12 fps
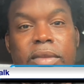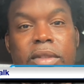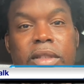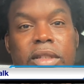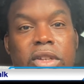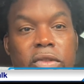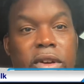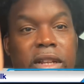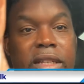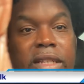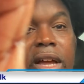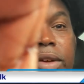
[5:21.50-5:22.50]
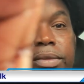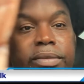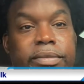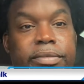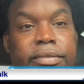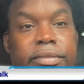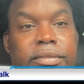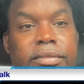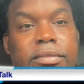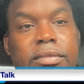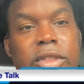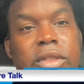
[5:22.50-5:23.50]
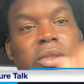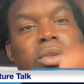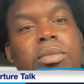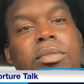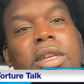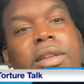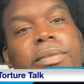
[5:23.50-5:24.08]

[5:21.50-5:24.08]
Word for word: You really don't excuse me.